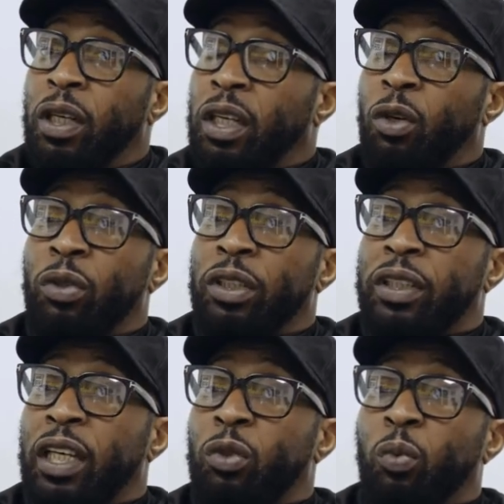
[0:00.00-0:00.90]
it only
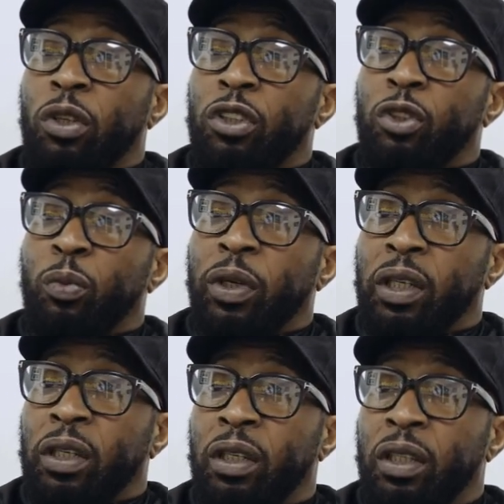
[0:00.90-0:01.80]
takes one
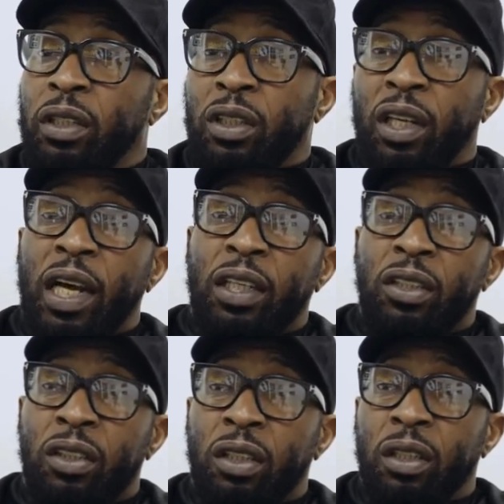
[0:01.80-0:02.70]
swing to
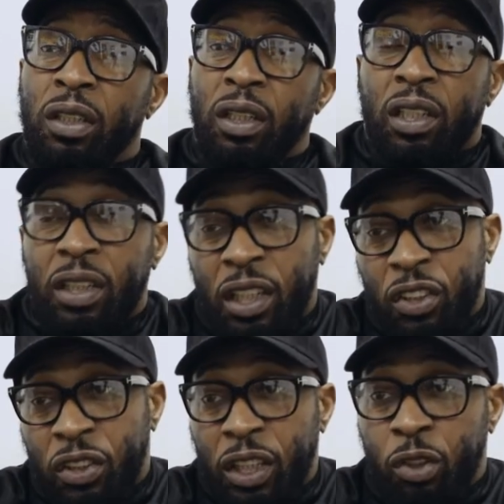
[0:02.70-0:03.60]
land, and like
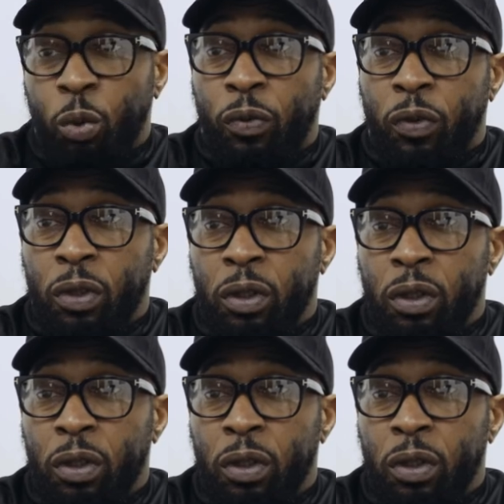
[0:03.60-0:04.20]
you say, it's over.